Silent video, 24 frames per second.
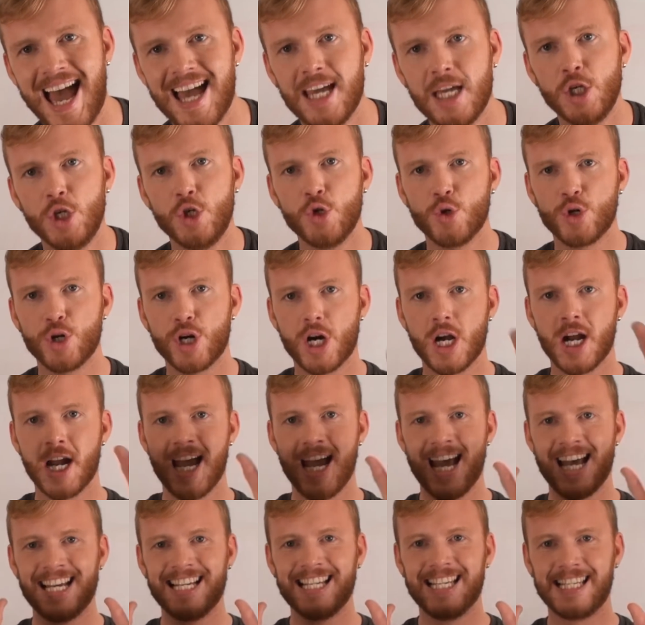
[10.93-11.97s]

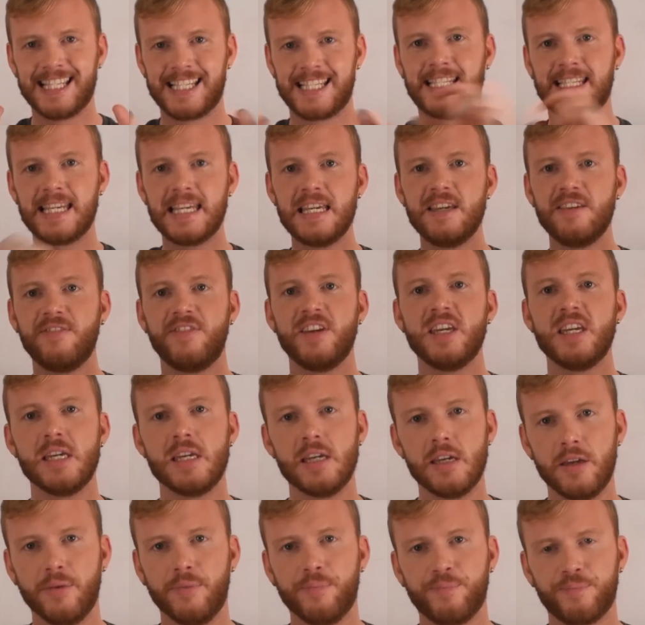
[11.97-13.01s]
your
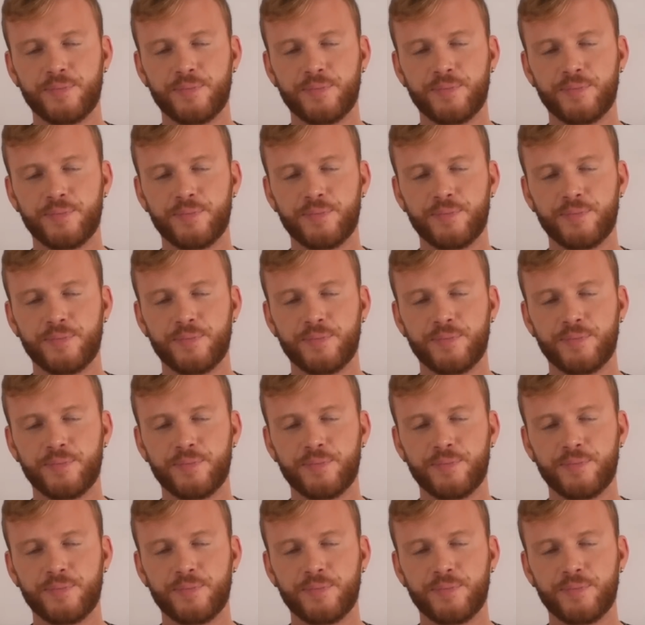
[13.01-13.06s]
CV.